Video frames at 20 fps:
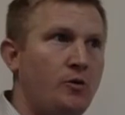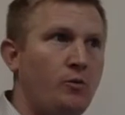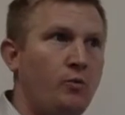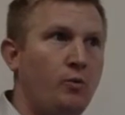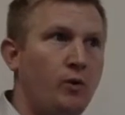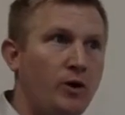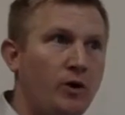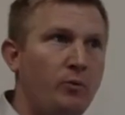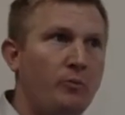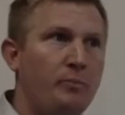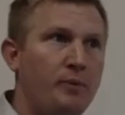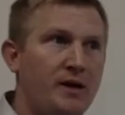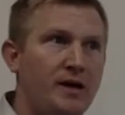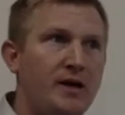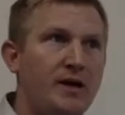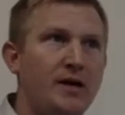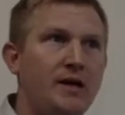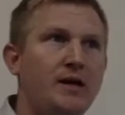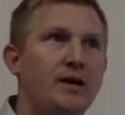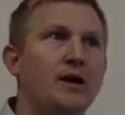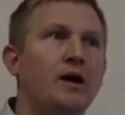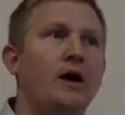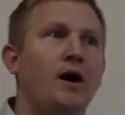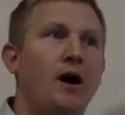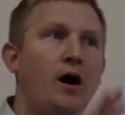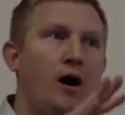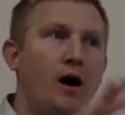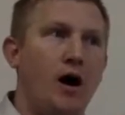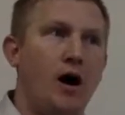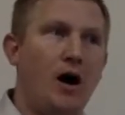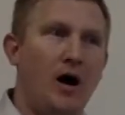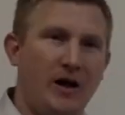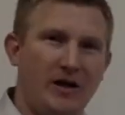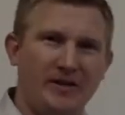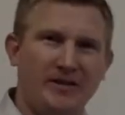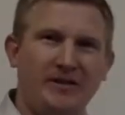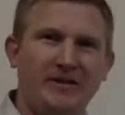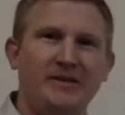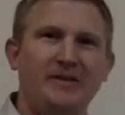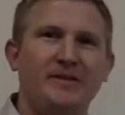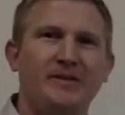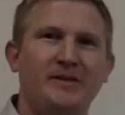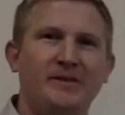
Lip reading: will be on